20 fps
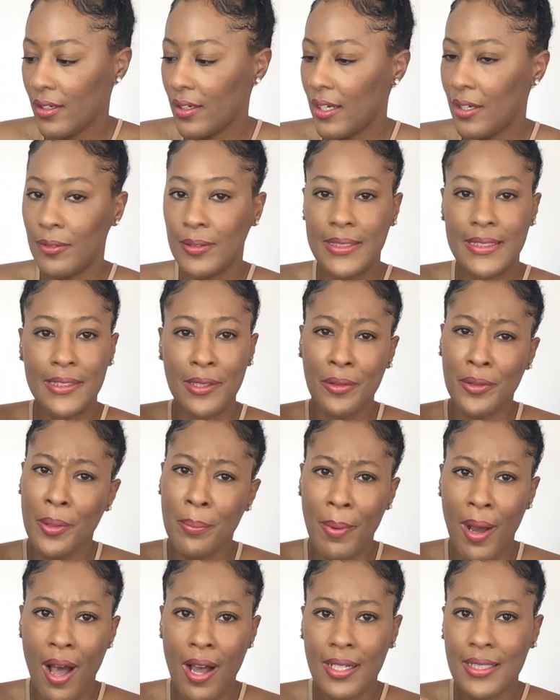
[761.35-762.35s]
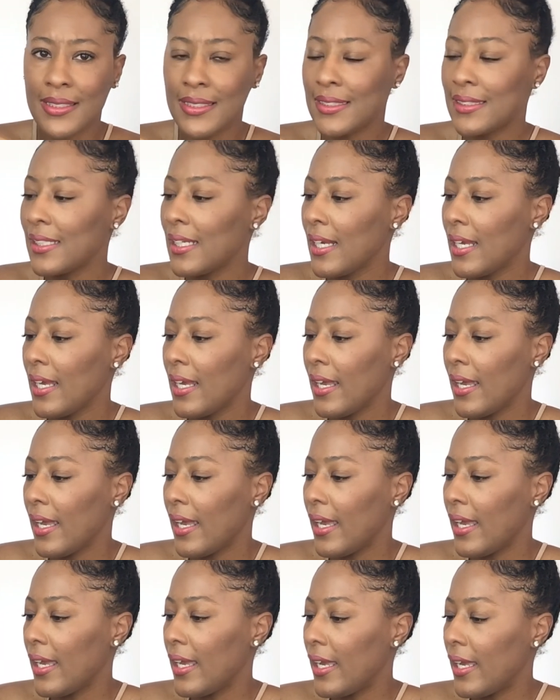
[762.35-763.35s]
It was still in the box,
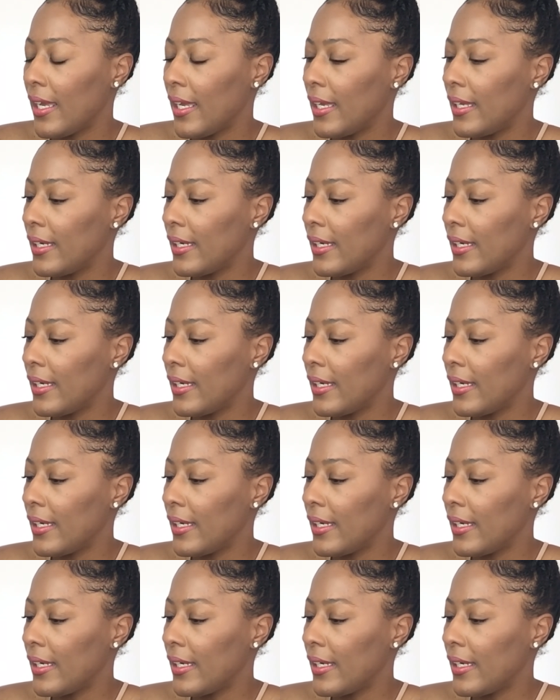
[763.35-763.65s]
and